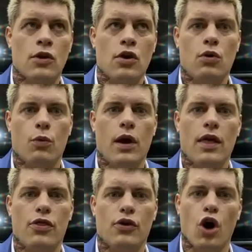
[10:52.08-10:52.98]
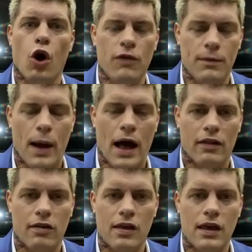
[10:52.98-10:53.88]
mm-hmm. with COVID
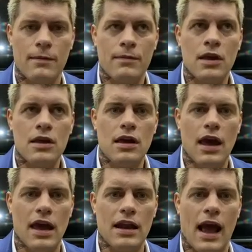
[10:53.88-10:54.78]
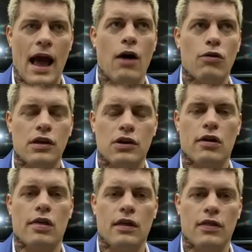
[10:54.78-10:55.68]
policy mm-hmm. and how
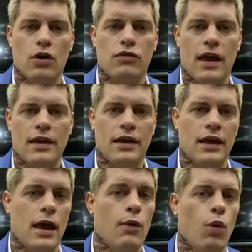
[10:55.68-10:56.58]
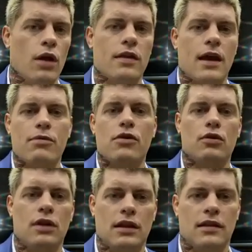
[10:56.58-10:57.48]
seriously they're taking it, and what steps do
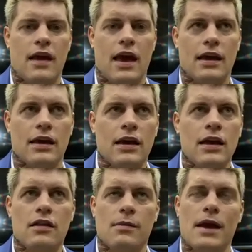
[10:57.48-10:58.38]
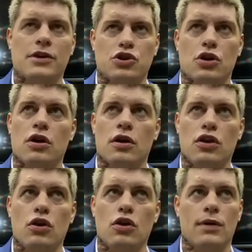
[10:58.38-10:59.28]
you need to take to make sure
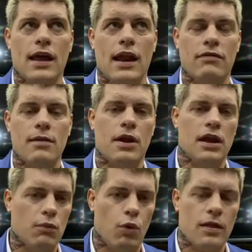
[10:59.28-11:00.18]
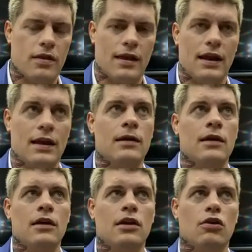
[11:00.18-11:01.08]
you get everybody in one city,
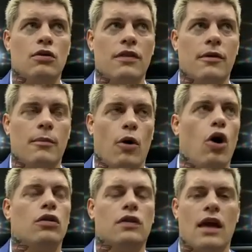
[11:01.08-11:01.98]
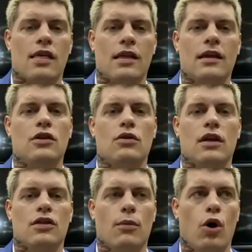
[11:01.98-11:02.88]
you get them all tested, you
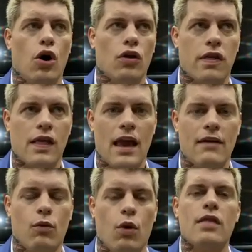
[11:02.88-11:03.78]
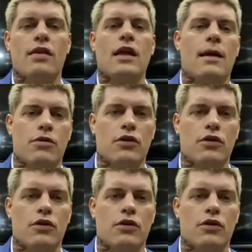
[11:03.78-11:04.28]
get them all safe. What steps do you